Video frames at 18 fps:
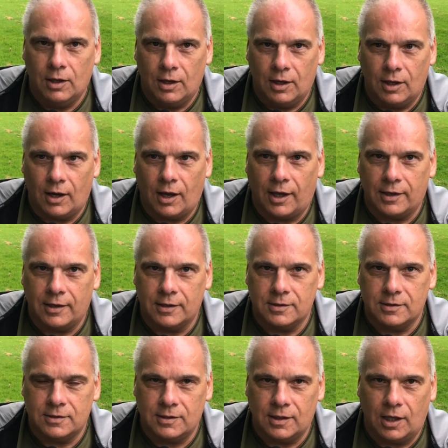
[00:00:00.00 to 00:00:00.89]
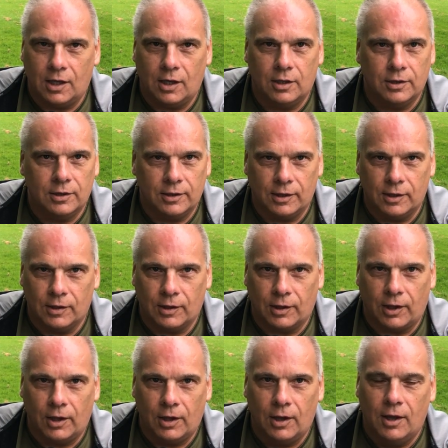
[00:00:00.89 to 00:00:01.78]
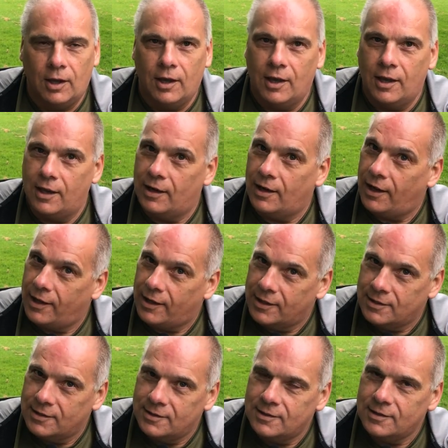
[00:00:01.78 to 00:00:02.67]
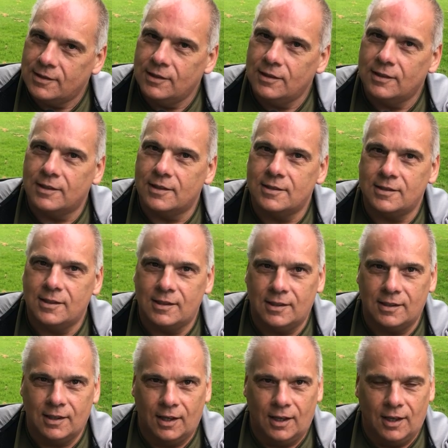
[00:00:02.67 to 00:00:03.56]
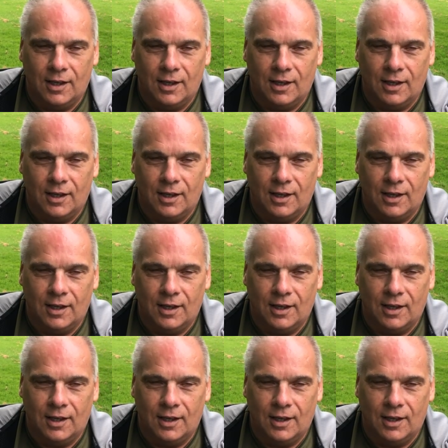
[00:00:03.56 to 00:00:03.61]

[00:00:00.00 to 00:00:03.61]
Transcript: and I could see clearly. And I could certainly see